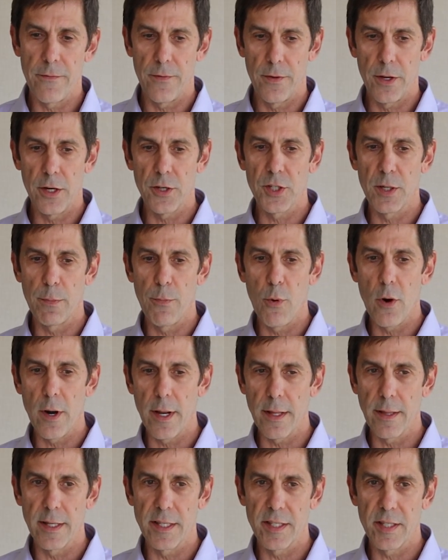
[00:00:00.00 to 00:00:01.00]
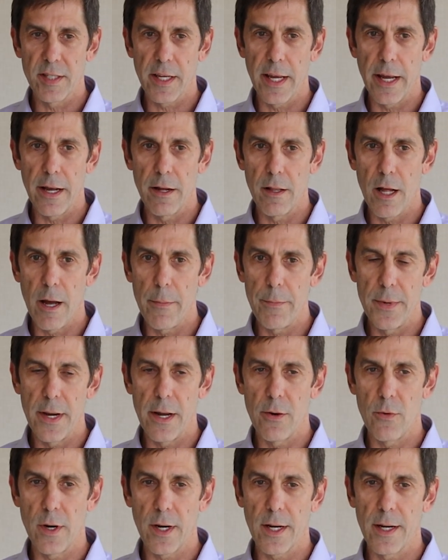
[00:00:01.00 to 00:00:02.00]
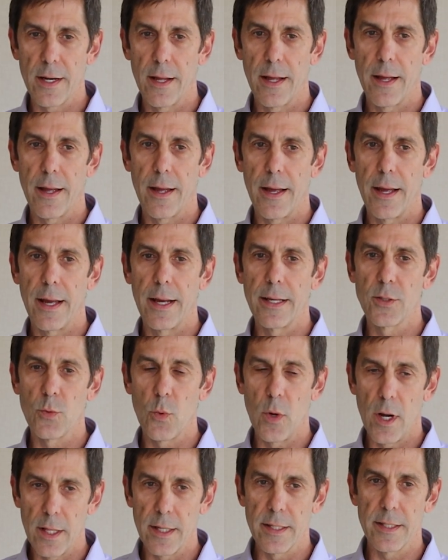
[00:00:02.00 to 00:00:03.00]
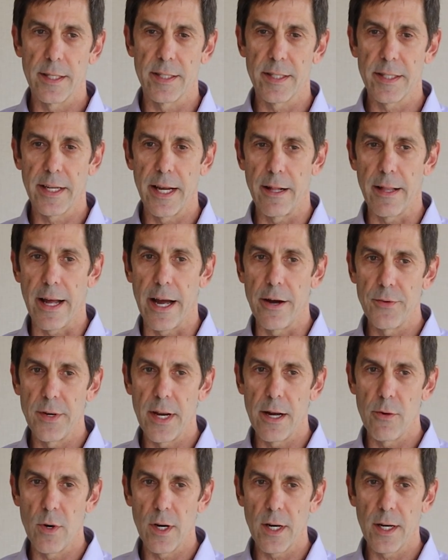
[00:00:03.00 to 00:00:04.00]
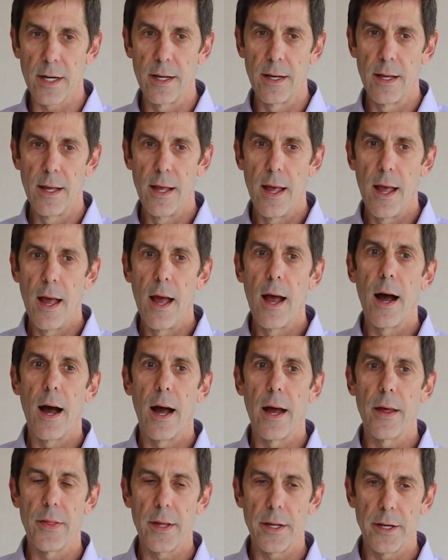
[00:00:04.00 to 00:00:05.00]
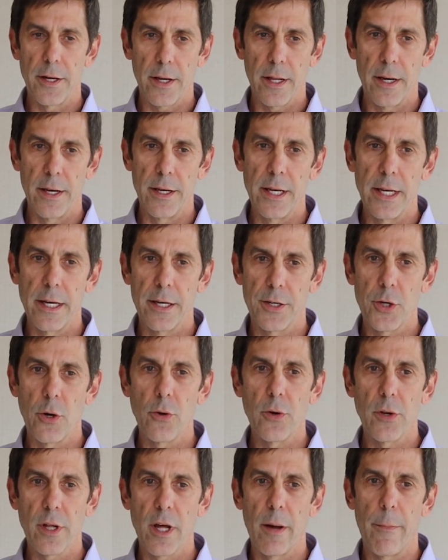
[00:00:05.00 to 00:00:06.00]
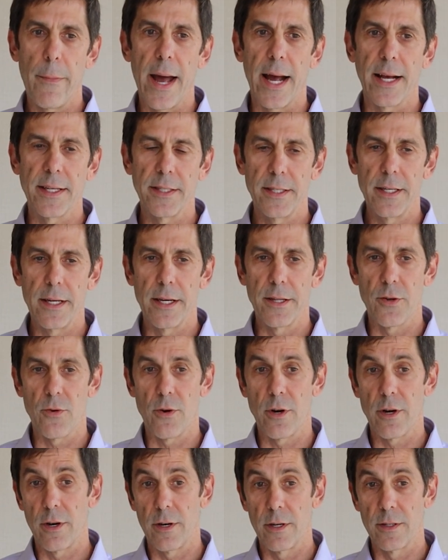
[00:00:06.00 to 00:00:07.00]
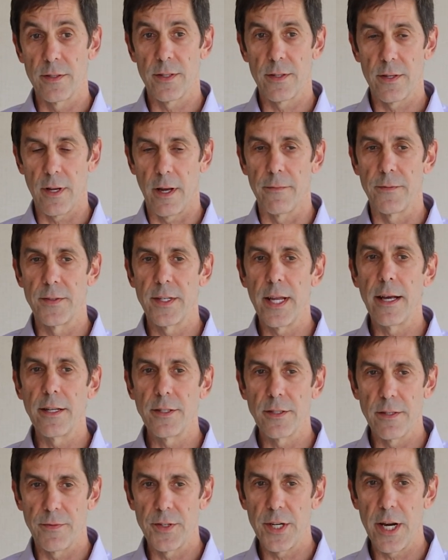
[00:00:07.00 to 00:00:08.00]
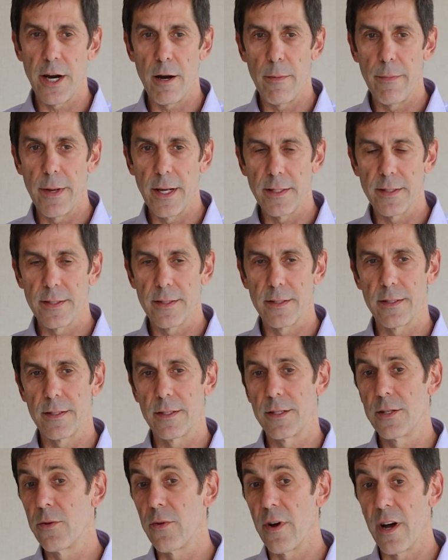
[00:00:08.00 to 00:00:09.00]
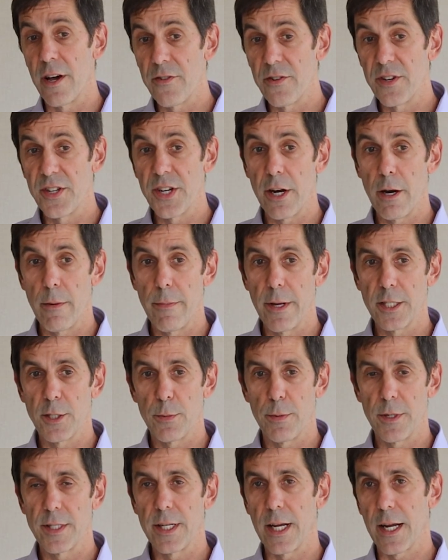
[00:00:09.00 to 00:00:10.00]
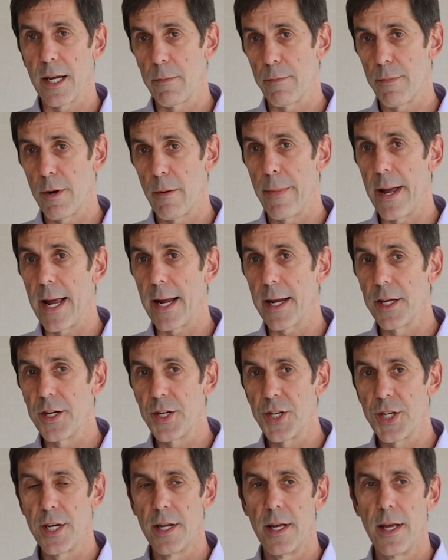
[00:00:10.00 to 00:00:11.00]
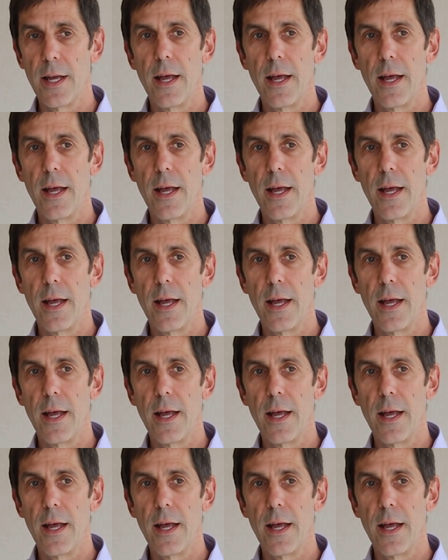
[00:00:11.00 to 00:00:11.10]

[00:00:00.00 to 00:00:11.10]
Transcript: you're supporting the scale-up network as well as the scale-out network. I think you're going to need a total capacity in the orders of tens of terabits to 100 terabits per second per package.